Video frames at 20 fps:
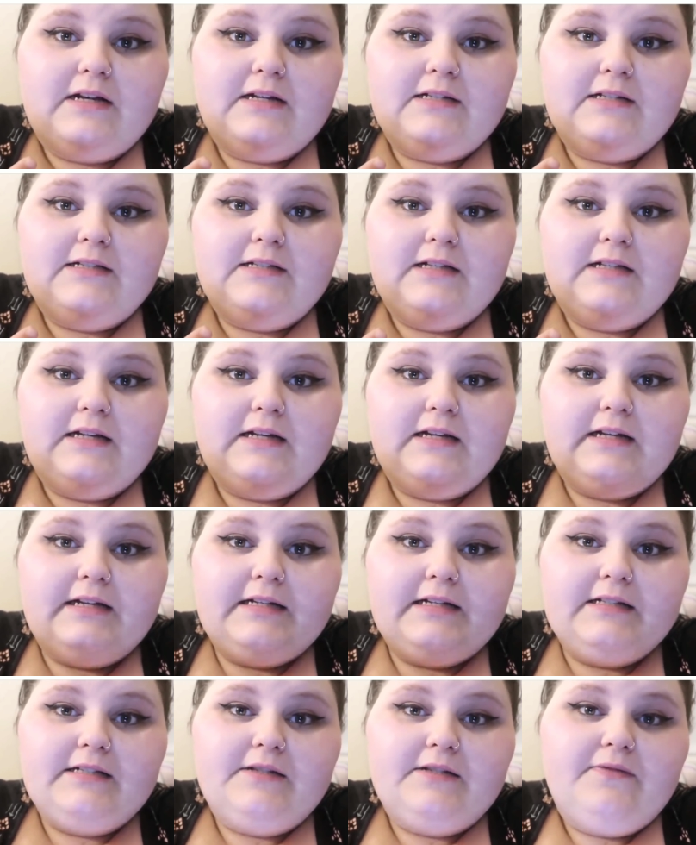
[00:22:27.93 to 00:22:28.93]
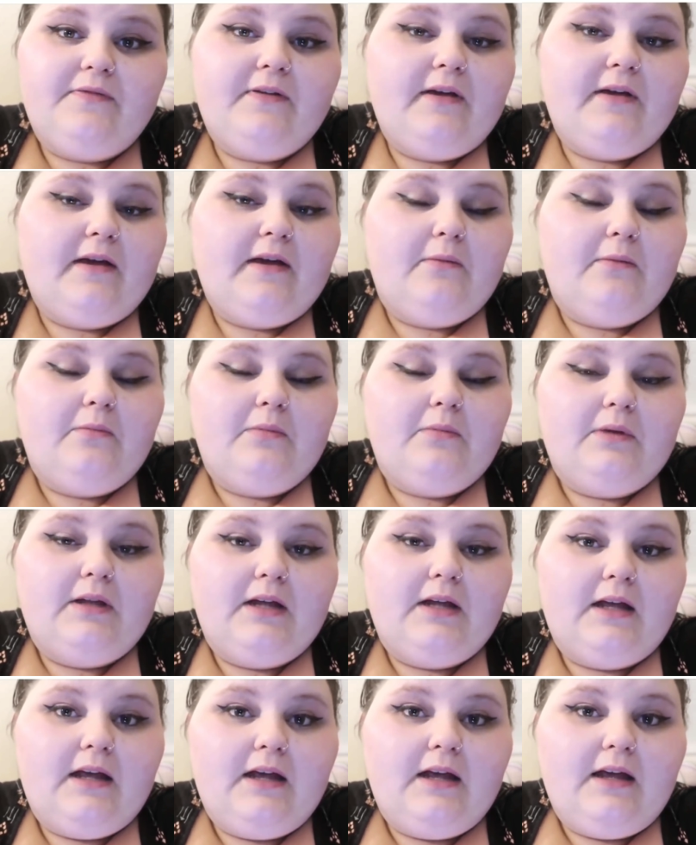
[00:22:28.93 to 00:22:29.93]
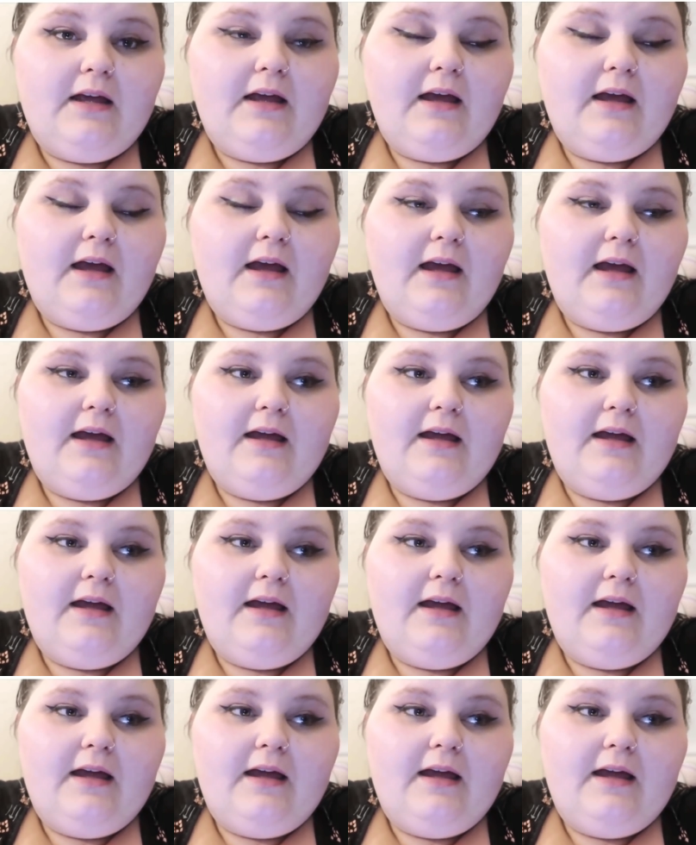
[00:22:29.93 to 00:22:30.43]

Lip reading: out to his family,